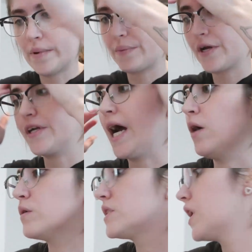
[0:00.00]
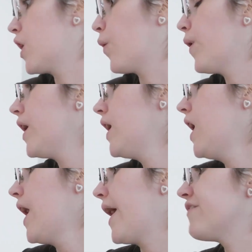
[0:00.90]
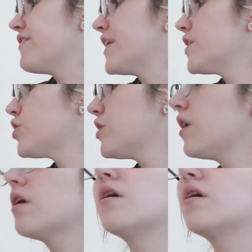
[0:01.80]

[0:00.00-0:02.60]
I'm up here now. So I finished